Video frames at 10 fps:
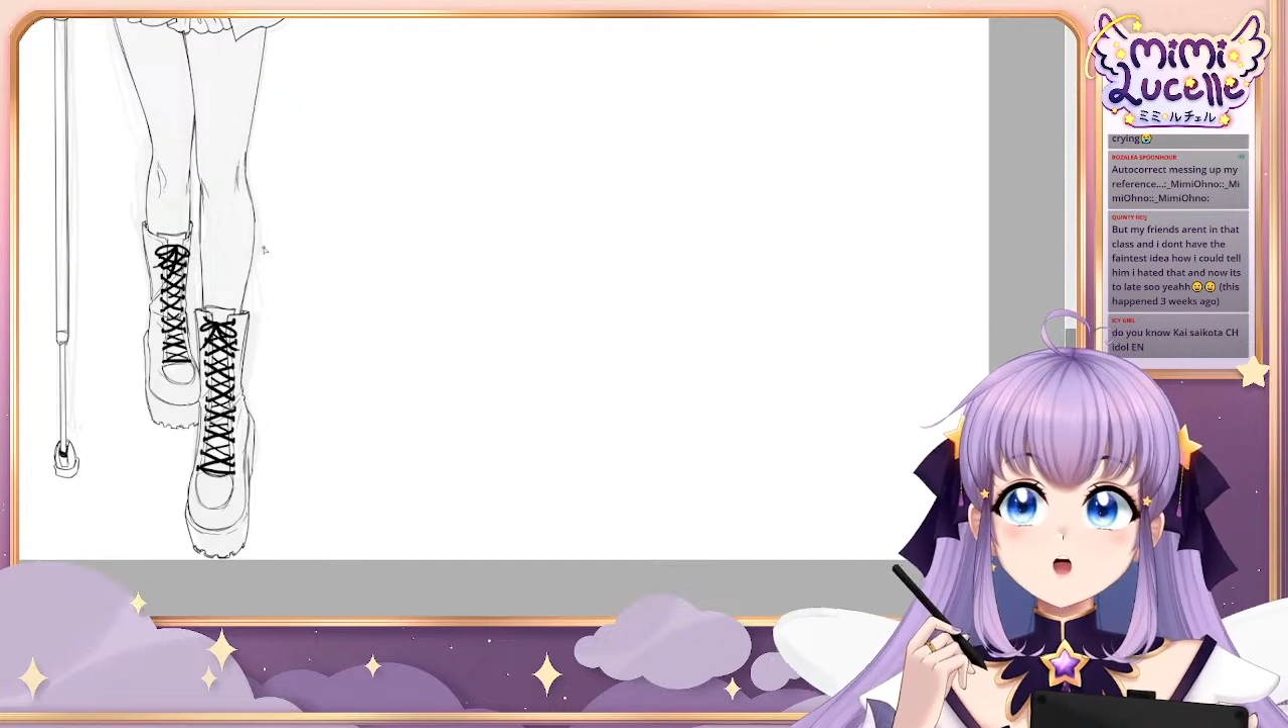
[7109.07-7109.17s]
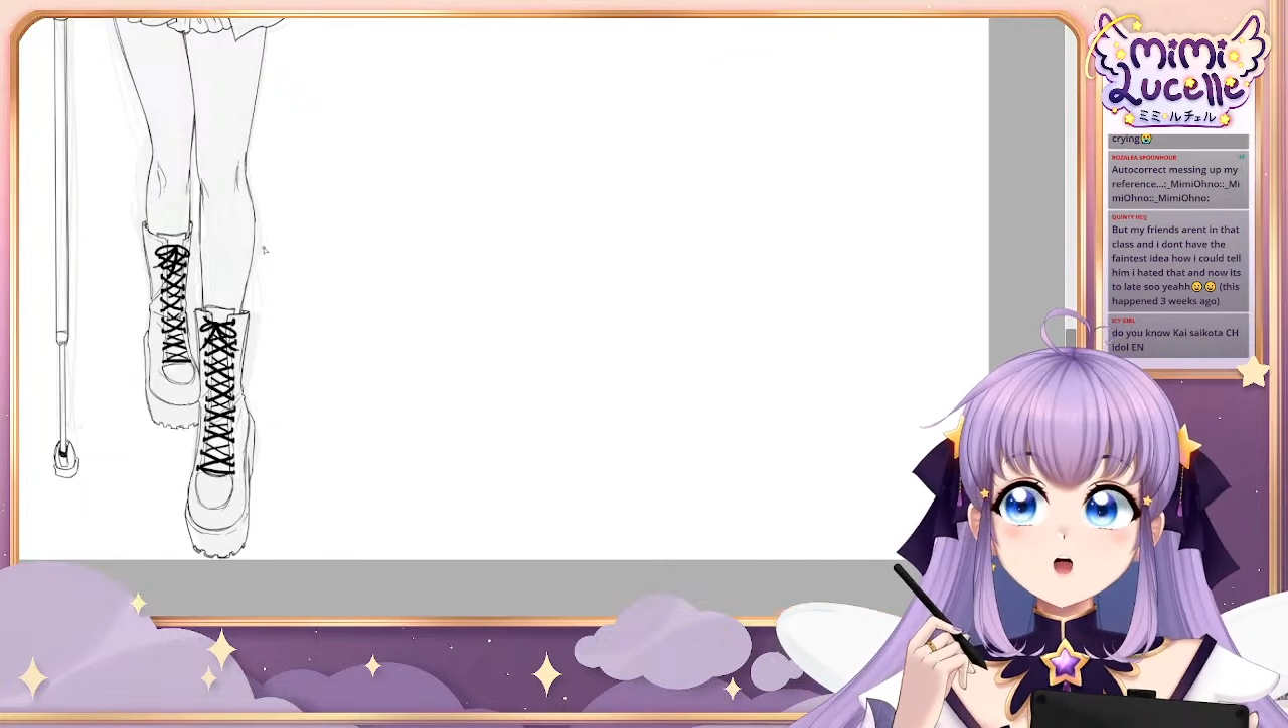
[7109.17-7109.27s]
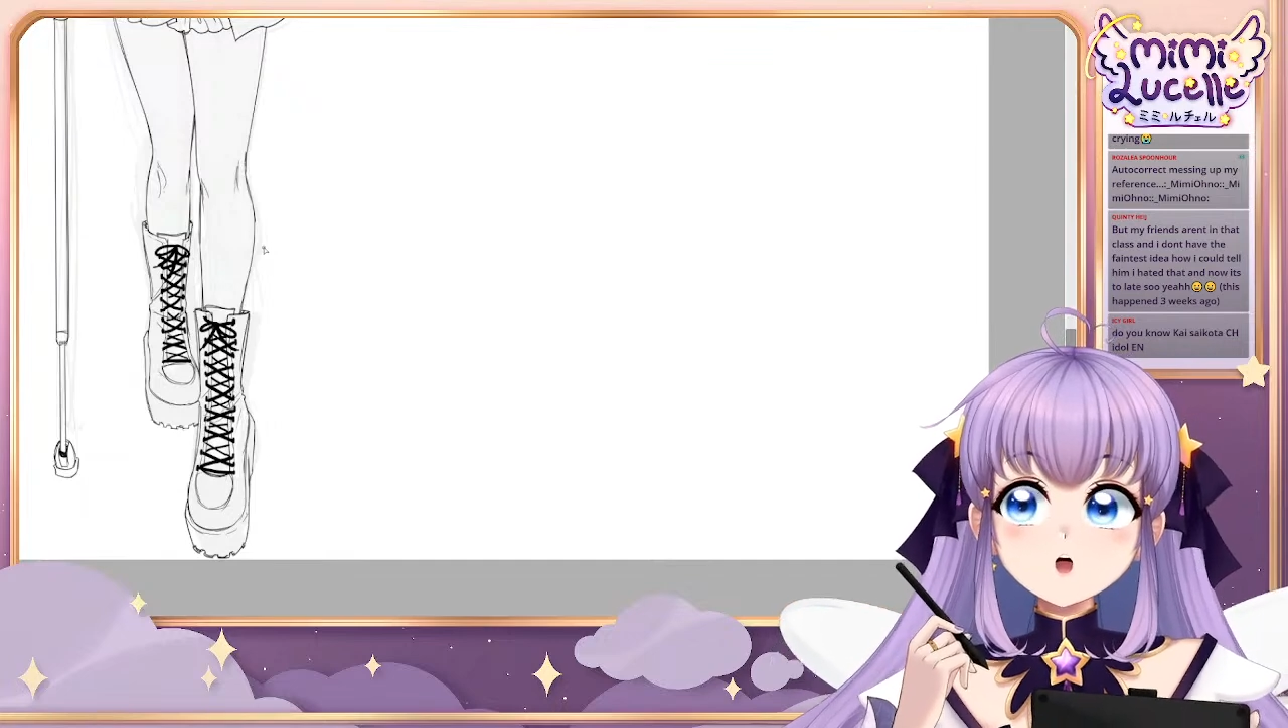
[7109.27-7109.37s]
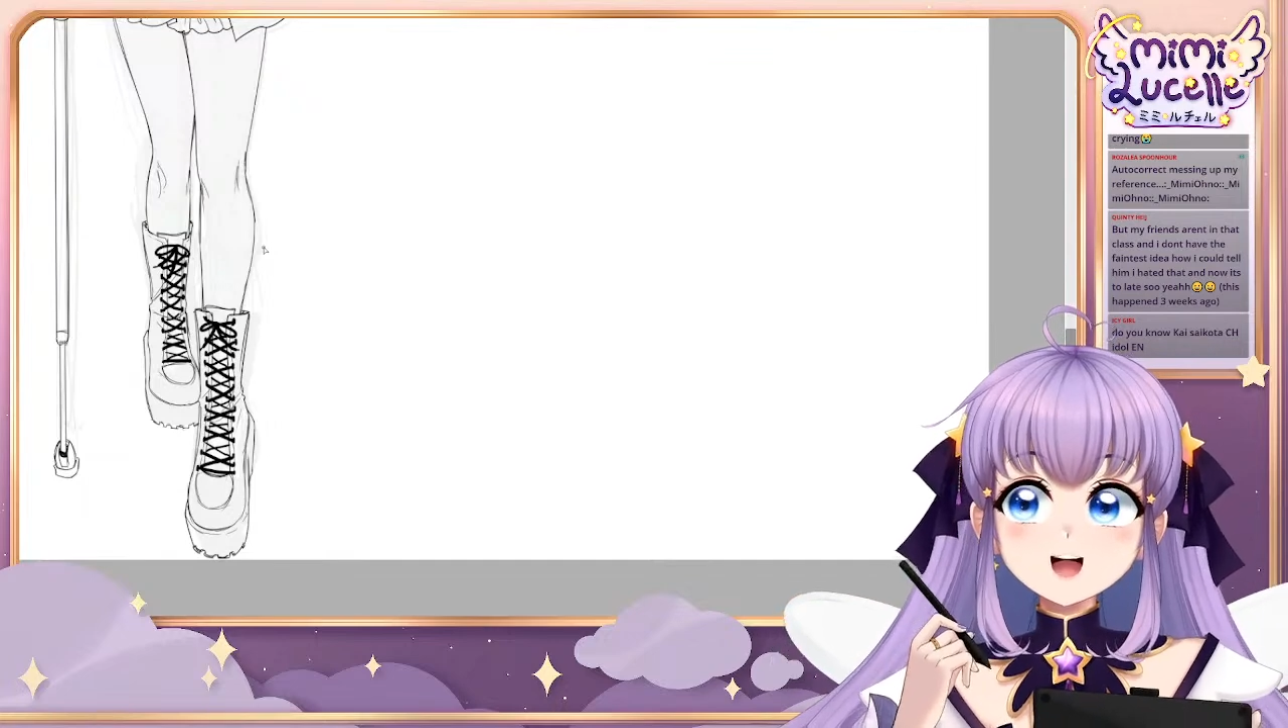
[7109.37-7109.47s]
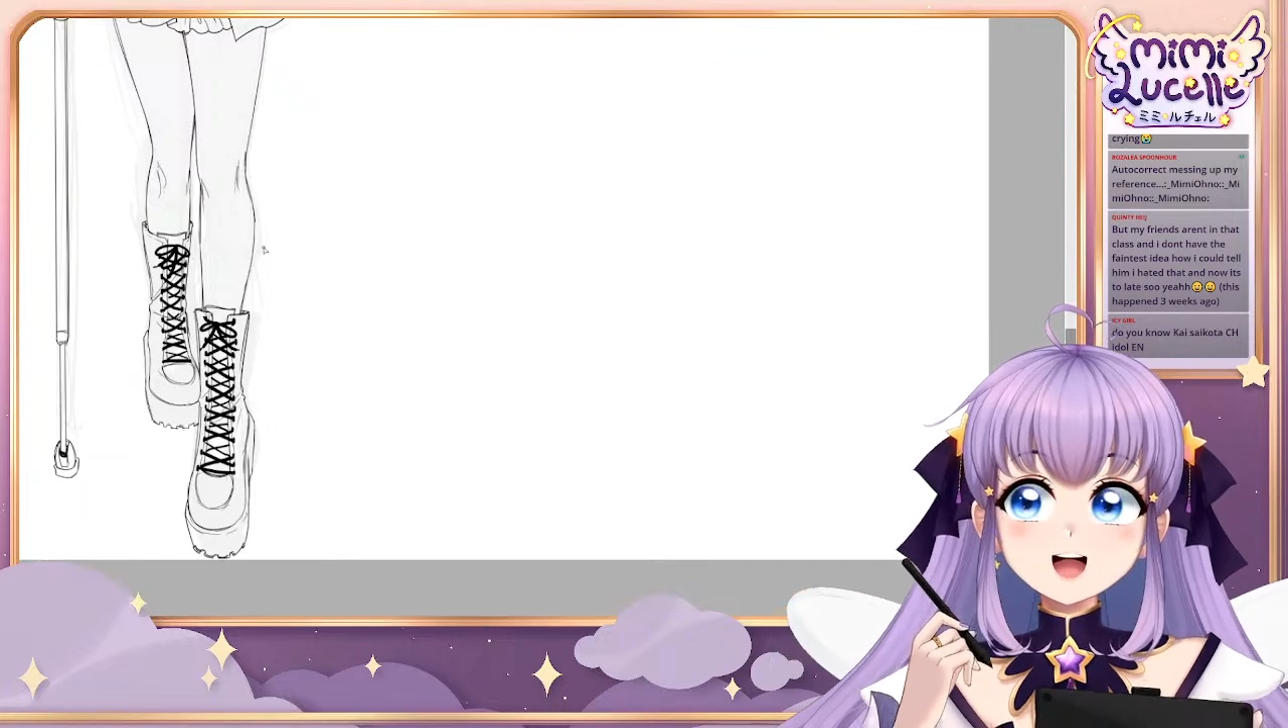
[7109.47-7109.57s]

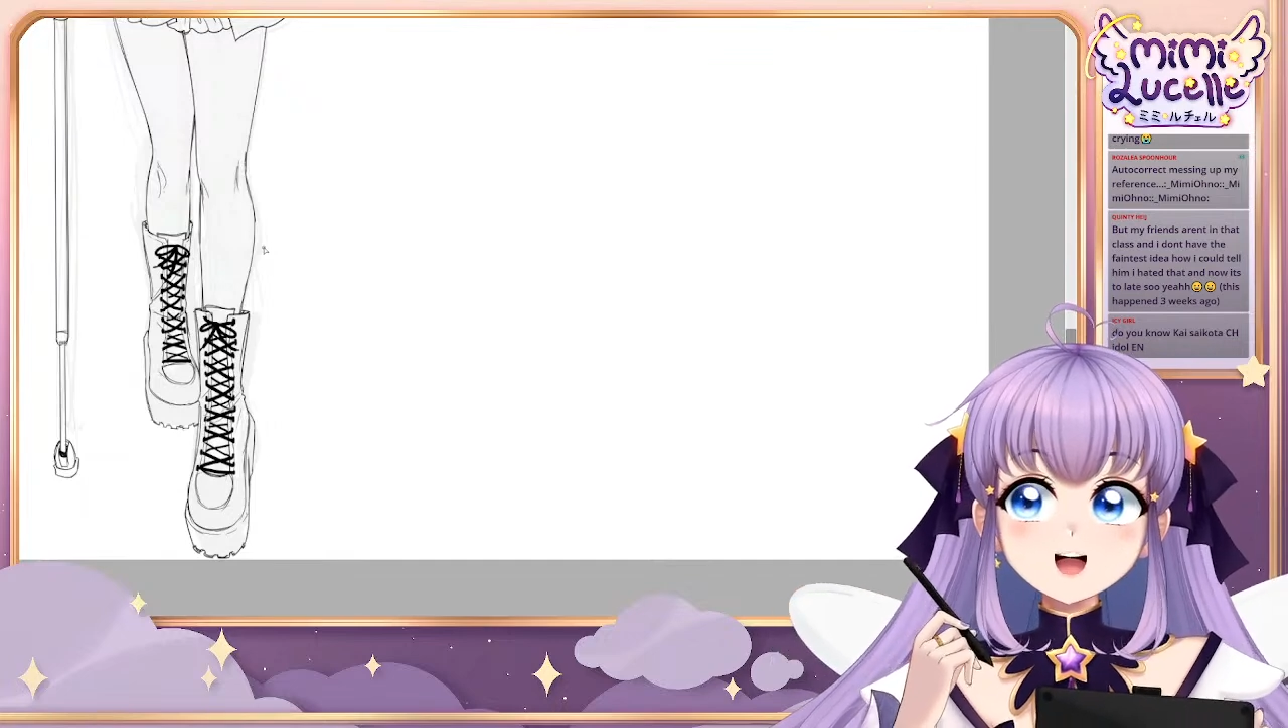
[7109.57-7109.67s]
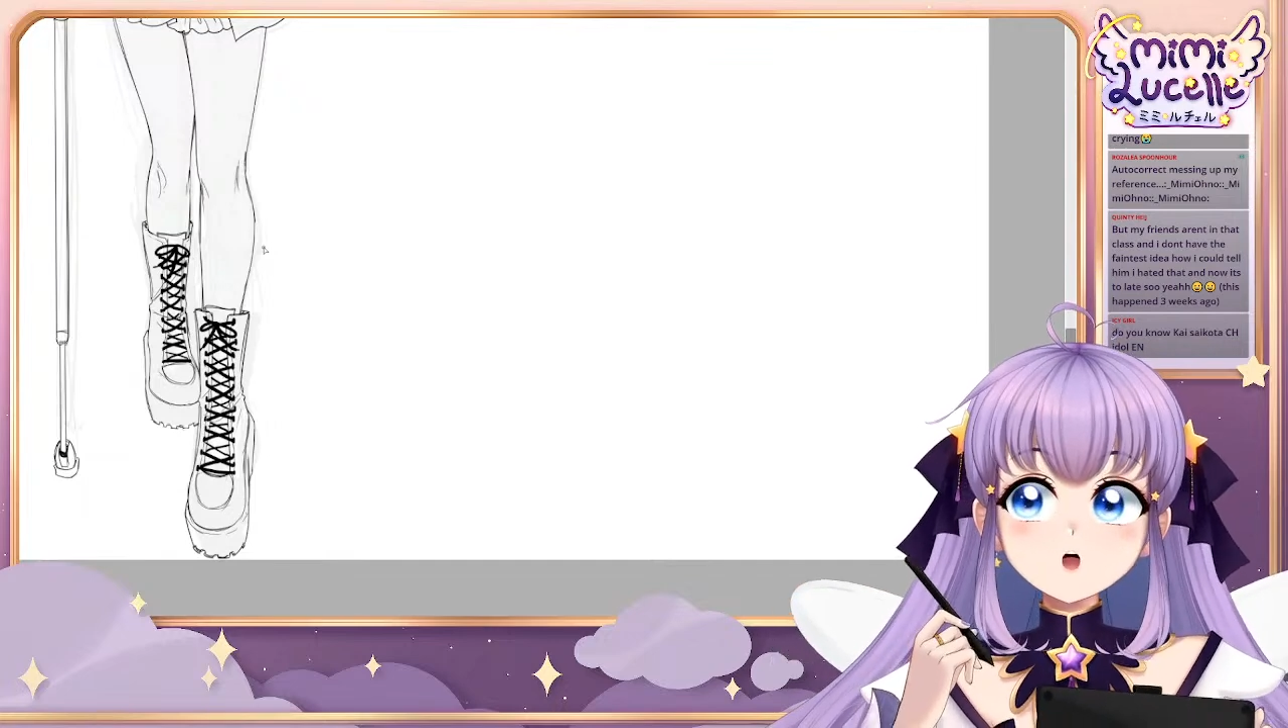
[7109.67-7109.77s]
gotta do,